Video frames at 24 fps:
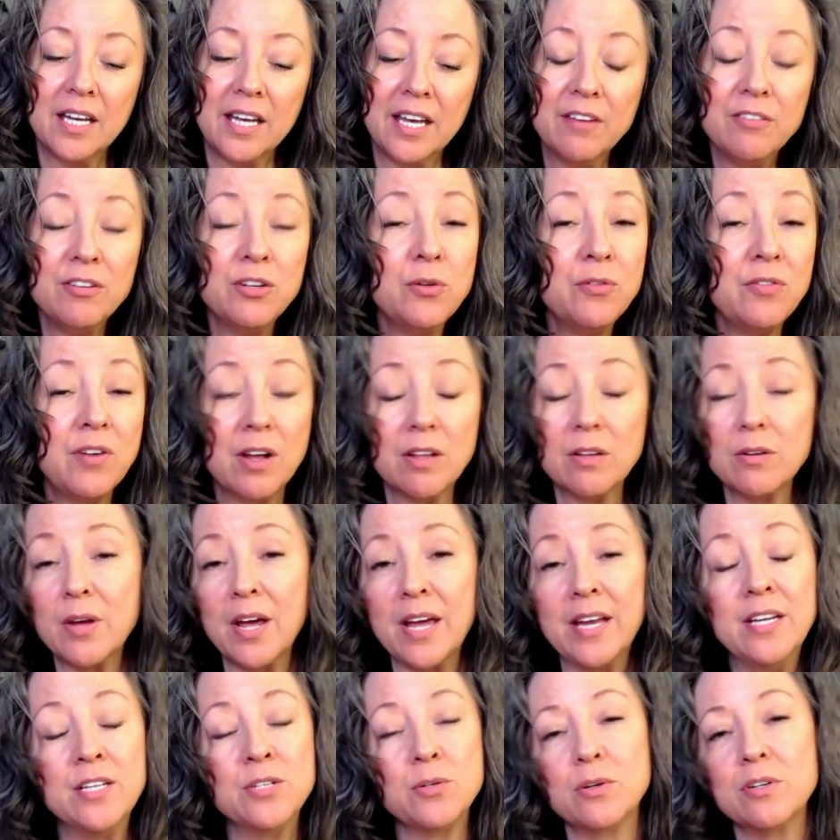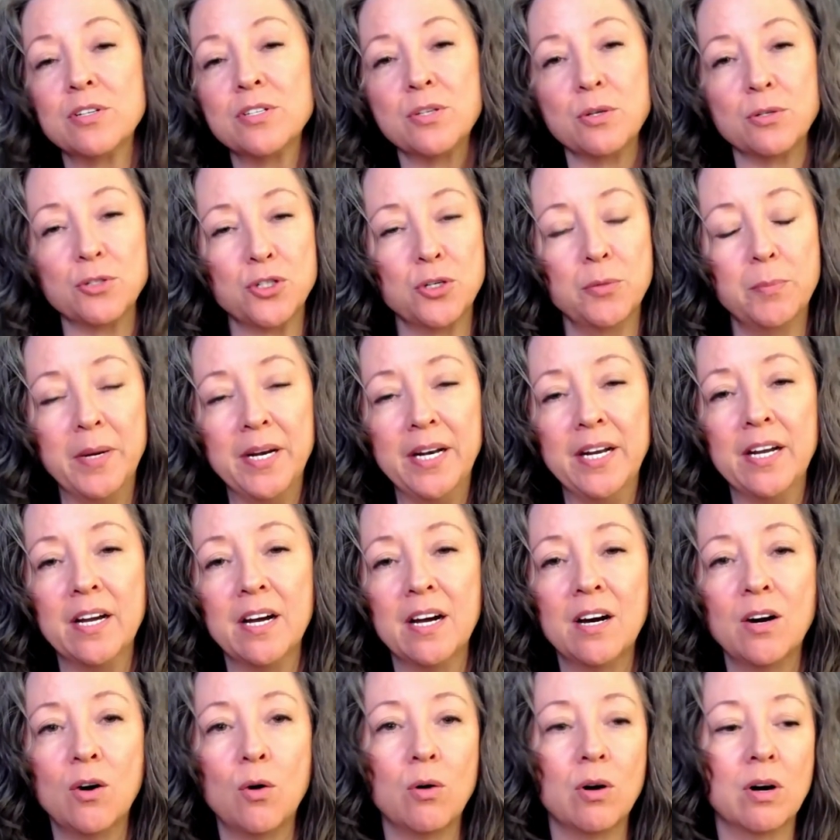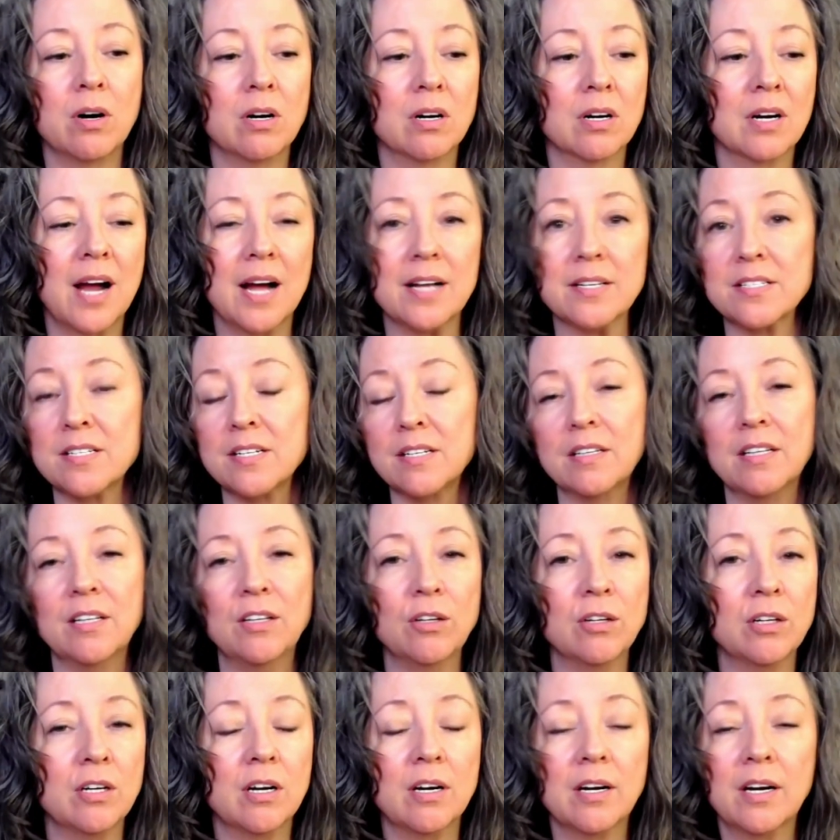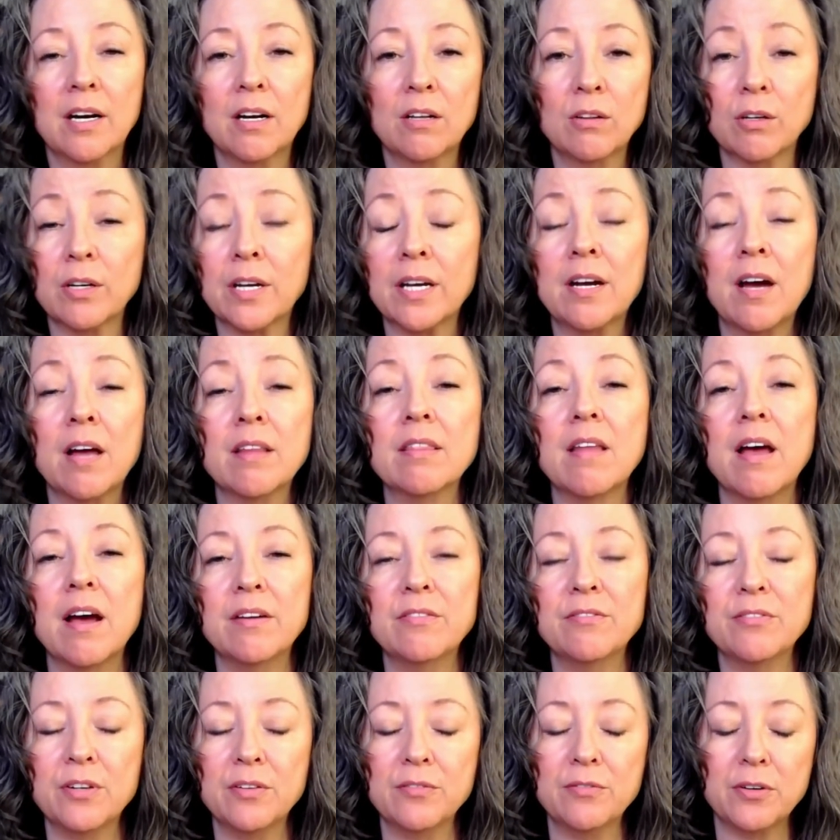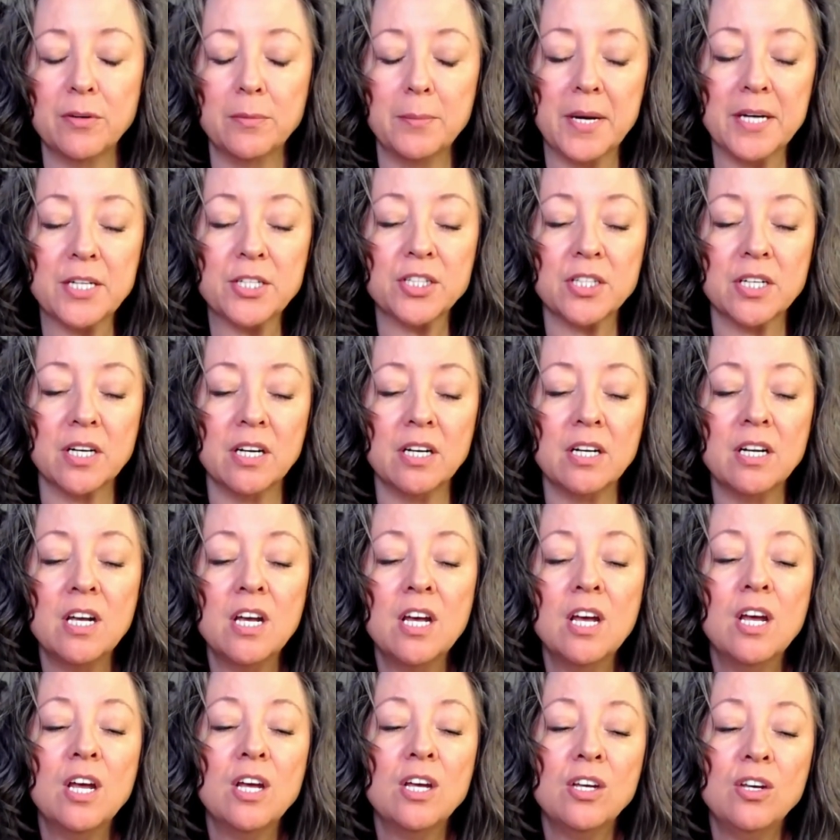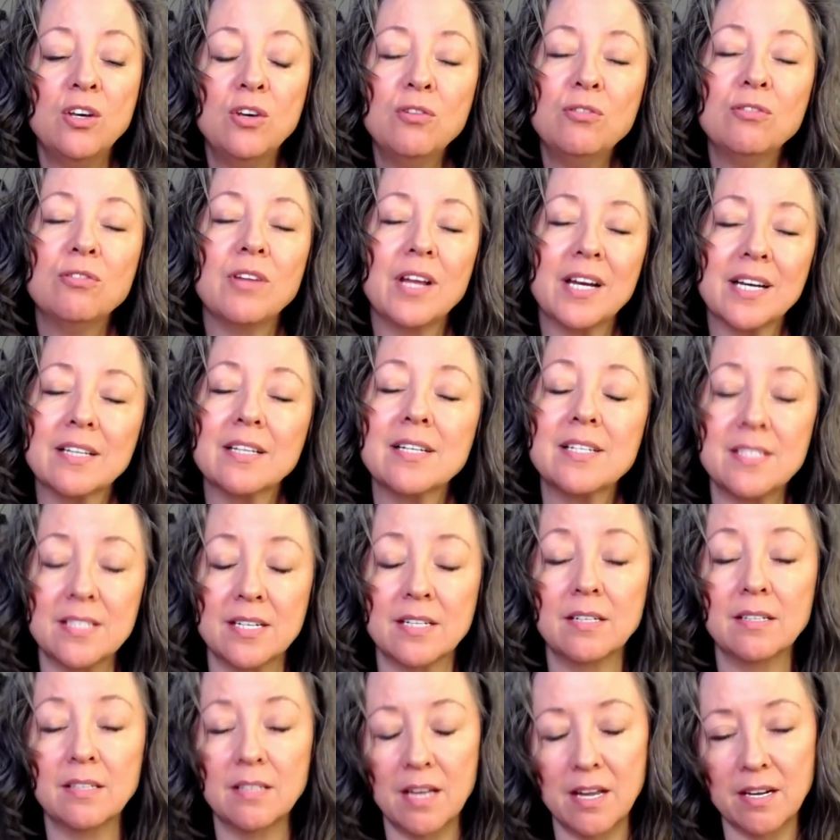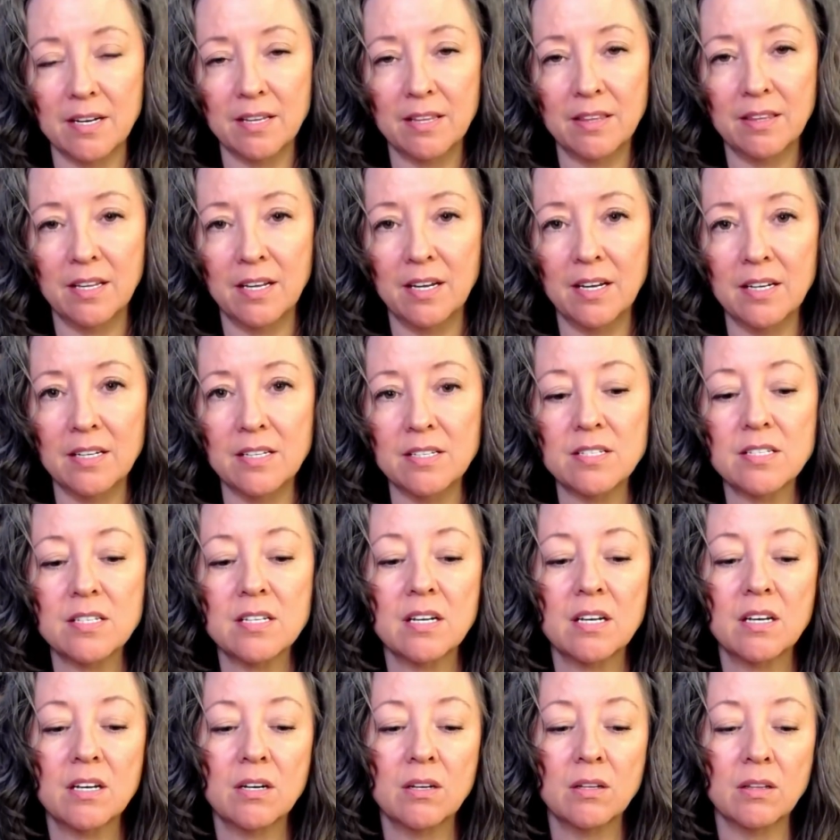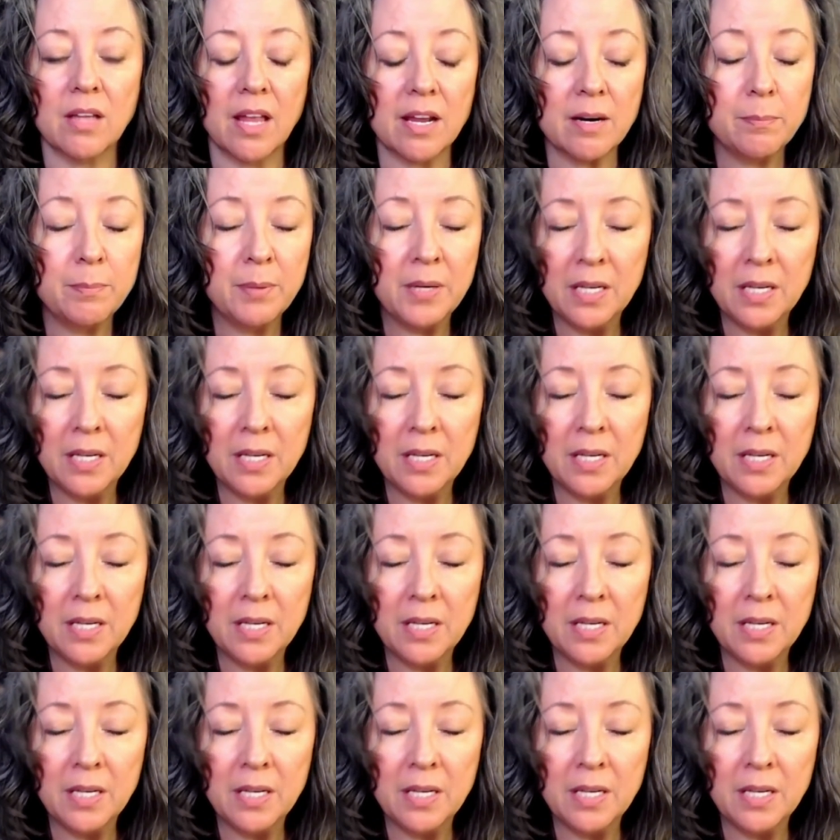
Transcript: if you follow any sort of social media or constantly looking online for information, you've likely seen a lot of things, a lot of